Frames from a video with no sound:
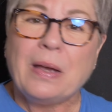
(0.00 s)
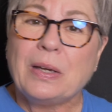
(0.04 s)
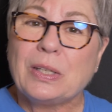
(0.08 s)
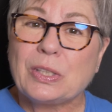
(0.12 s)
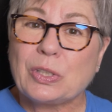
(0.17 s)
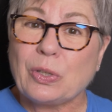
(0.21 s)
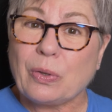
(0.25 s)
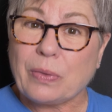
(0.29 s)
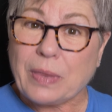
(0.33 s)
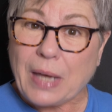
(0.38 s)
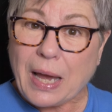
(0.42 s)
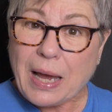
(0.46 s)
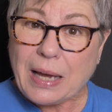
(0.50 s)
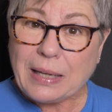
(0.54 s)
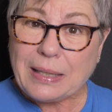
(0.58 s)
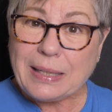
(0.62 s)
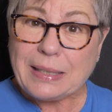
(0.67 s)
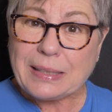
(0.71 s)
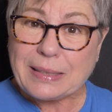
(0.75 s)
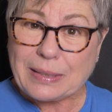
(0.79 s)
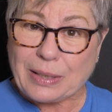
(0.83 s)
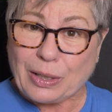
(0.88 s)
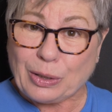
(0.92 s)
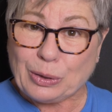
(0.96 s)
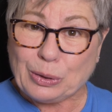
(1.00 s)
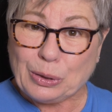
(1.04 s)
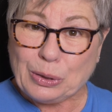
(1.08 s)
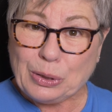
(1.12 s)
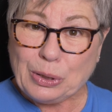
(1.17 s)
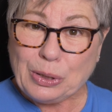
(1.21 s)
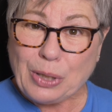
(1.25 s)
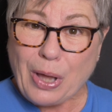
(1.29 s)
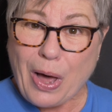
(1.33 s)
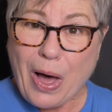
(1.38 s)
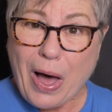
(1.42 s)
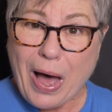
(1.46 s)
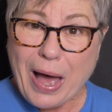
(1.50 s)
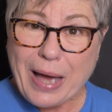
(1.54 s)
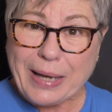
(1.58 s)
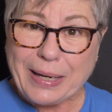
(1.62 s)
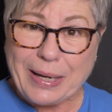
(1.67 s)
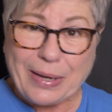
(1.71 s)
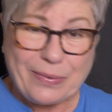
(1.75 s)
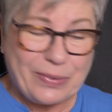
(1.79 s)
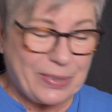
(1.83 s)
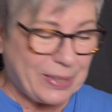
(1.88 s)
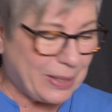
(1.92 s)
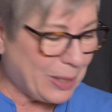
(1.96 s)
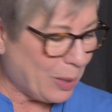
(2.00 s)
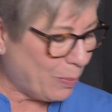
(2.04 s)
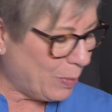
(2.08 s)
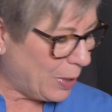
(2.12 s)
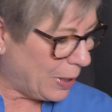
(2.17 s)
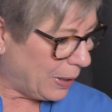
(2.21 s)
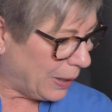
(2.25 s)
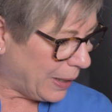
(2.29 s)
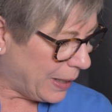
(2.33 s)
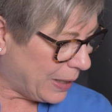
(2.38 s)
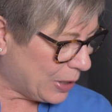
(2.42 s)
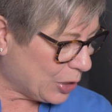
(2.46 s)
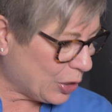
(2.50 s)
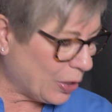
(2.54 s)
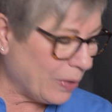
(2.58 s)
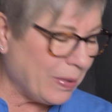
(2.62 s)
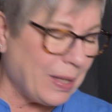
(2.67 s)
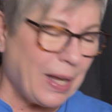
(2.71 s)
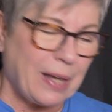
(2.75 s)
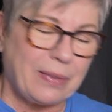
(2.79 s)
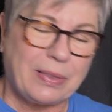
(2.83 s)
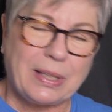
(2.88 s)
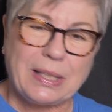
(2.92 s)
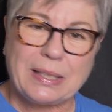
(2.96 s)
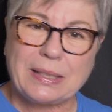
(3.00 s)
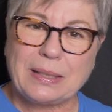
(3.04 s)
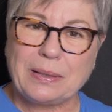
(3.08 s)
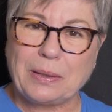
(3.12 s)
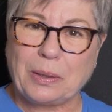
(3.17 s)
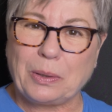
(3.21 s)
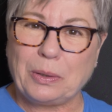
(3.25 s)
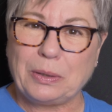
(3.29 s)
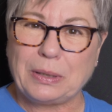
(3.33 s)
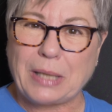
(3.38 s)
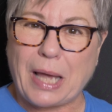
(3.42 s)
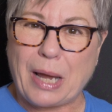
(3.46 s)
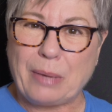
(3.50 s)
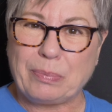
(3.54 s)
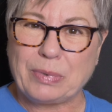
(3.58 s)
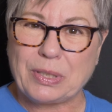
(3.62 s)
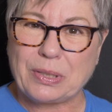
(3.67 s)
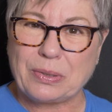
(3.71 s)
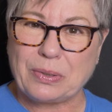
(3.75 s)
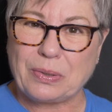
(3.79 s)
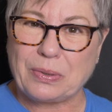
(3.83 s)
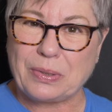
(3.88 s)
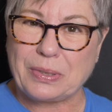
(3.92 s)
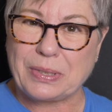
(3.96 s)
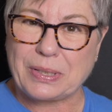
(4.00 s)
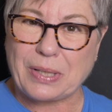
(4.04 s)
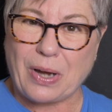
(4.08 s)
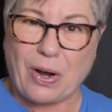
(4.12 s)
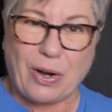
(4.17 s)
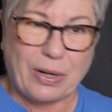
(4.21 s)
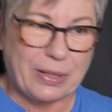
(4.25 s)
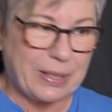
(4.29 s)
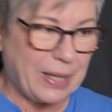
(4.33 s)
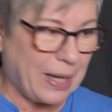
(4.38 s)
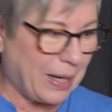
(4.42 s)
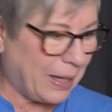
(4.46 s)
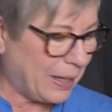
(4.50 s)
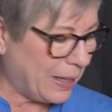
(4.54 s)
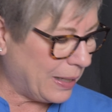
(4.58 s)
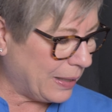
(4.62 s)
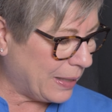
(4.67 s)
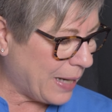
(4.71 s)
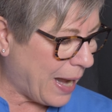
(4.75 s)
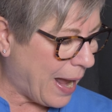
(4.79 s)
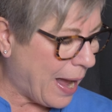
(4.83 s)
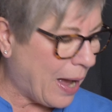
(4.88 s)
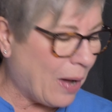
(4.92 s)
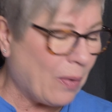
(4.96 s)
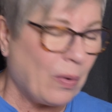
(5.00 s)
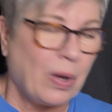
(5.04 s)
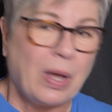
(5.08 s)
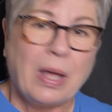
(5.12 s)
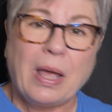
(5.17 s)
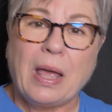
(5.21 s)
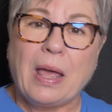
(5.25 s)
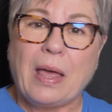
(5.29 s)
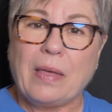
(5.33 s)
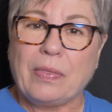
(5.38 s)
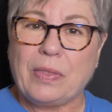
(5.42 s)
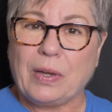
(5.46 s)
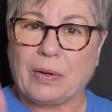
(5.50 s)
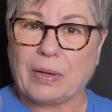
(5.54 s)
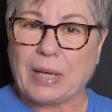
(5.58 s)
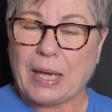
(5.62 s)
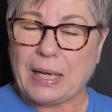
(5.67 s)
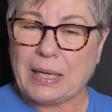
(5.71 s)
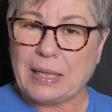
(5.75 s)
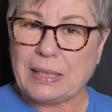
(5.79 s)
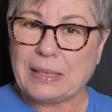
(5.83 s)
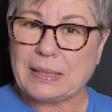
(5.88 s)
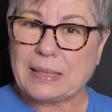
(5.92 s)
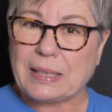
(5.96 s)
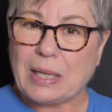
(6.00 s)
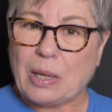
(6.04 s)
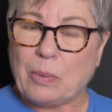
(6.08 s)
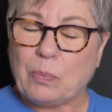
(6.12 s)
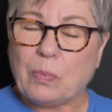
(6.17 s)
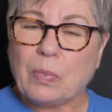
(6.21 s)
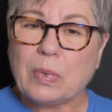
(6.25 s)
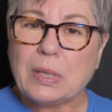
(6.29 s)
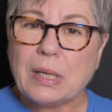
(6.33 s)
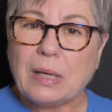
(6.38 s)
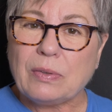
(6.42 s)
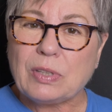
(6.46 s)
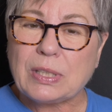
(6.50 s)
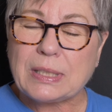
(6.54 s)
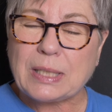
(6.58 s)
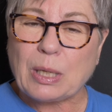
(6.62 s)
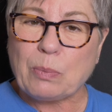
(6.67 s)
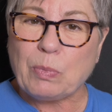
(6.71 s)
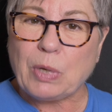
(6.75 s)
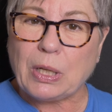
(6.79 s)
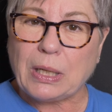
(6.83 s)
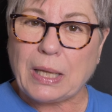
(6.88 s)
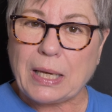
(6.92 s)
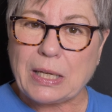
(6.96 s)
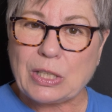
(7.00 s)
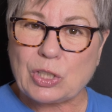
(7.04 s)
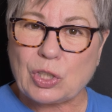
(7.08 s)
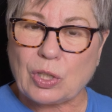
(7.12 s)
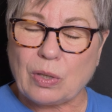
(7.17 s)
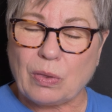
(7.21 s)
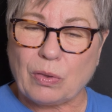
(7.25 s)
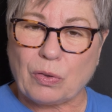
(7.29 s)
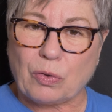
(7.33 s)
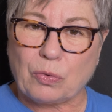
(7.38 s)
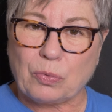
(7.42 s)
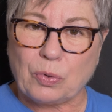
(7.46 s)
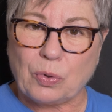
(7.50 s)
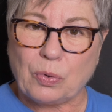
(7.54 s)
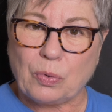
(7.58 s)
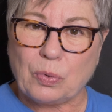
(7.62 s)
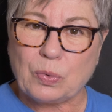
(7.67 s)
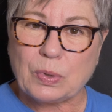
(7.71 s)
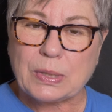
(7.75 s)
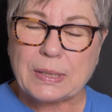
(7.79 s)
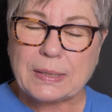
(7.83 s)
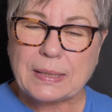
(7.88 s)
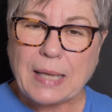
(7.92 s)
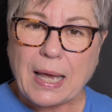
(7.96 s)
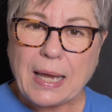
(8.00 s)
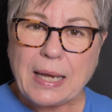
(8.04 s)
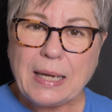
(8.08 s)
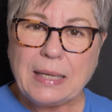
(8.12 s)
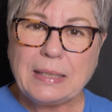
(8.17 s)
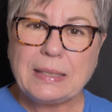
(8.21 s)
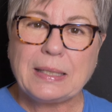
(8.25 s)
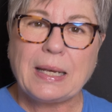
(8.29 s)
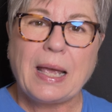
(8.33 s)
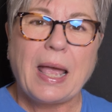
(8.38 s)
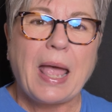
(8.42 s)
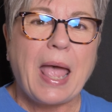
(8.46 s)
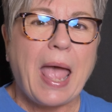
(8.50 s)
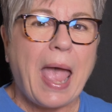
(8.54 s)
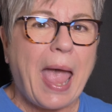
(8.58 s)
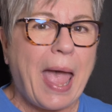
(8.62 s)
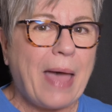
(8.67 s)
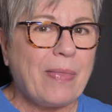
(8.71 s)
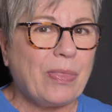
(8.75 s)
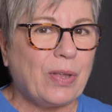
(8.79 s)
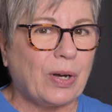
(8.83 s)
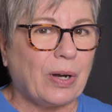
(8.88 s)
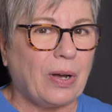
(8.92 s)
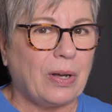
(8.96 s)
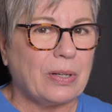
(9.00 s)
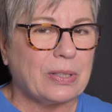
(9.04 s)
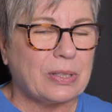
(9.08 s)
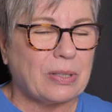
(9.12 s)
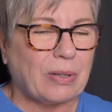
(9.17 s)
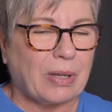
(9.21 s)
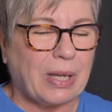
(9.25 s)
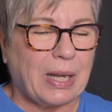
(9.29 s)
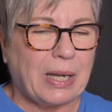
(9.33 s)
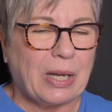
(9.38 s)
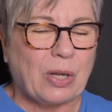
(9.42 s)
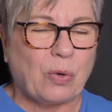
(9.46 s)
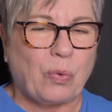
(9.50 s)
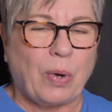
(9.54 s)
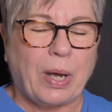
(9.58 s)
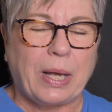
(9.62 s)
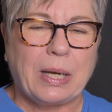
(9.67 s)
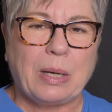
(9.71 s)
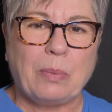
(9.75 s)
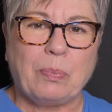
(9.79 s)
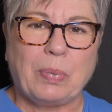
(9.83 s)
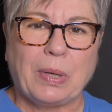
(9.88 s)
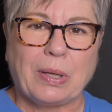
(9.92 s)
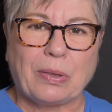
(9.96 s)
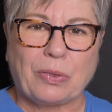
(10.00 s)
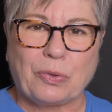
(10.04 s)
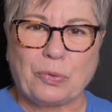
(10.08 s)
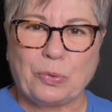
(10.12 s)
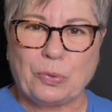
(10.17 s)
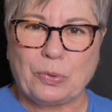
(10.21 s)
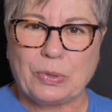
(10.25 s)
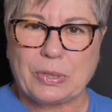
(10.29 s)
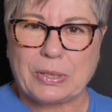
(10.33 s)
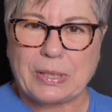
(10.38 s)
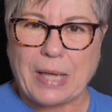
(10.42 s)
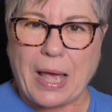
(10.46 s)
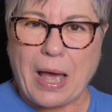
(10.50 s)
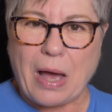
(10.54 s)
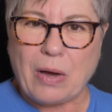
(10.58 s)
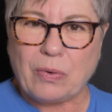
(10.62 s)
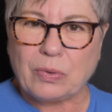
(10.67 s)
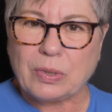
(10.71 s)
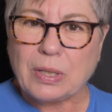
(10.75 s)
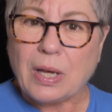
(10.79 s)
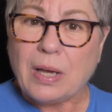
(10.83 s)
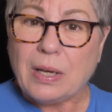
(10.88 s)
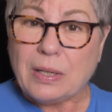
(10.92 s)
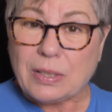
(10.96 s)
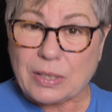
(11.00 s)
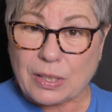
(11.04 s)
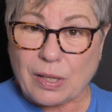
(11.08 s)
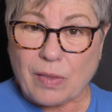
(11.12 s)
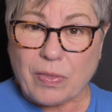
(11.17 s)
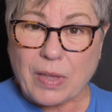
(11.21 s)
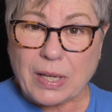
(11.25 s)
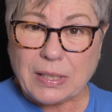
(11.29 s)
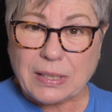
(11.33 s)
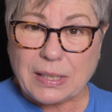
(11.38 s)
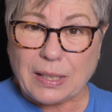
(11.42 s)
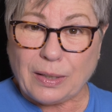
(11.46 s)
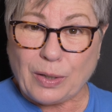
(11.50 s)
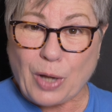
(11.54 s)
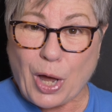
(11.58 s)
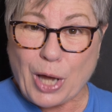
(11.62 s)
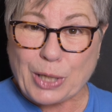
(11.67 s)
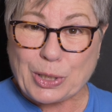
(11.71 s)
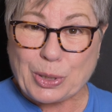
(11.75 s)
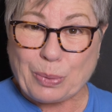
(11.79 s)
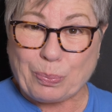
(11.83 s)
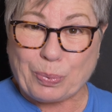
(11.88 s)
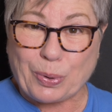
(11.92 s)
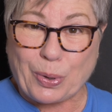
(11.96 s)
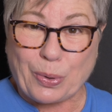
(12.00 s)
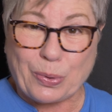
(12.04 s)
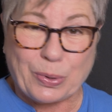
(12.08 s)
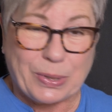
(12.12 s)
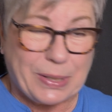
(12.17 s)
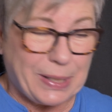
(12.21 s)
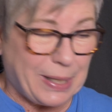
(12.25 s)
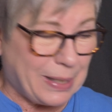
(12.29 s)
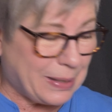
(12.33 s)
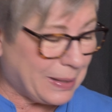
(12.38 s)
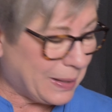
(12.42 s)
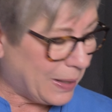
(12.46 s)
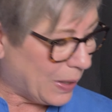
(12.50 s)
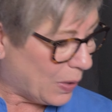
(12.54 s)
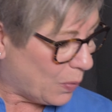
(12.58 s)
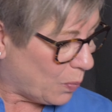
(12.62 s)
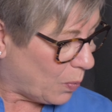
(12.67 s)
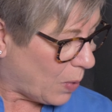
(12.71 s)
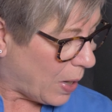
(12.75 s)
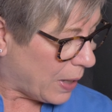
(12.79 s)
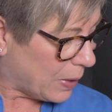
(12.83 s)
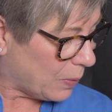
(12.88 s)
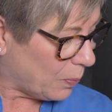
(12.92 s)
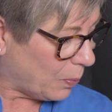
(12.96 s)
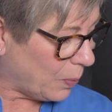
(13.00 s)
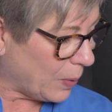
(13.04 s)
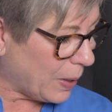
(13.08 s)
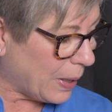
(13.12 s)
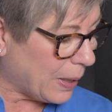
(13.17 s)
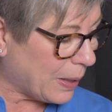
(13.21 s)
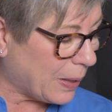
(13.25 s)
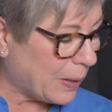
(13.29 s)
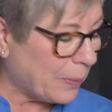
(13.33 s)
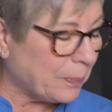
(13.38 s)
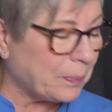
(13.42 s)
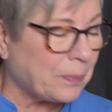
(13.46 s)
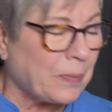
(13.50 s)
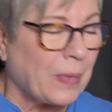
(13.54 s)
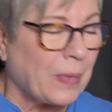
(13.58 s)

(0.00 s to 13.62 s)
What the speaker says: So that is a lot of stimulation that these little Labradoodles are getting now. They're getting some stimulation through sight, and they're also getting quite a bit through sound. So that's a lot to process in 1 week.